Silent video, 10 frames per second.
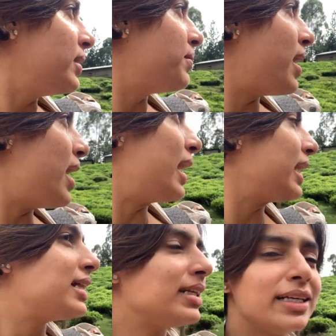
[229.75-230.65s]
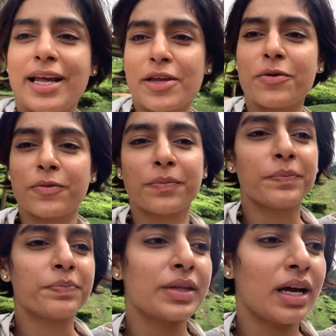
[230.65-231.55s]
ma, nila
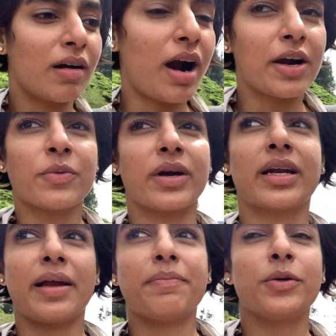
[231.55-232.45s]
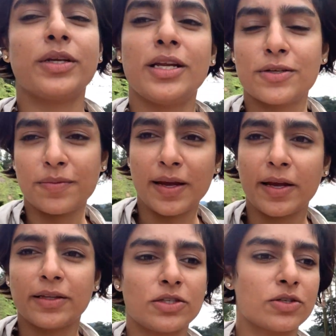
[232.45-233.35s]
yung hard work I put into
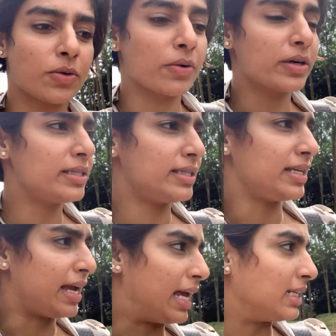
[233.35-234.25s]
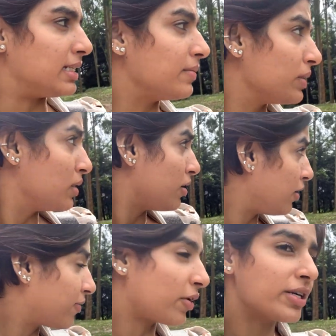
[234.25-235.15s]
making these tours and
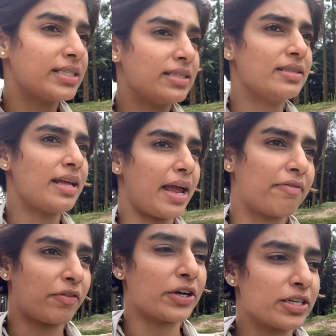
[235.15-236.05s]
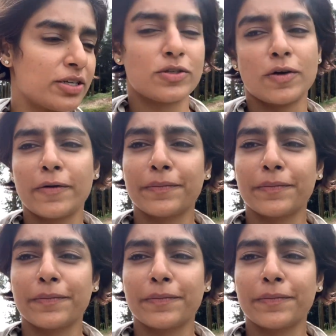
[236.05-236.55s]
of course the effort. So,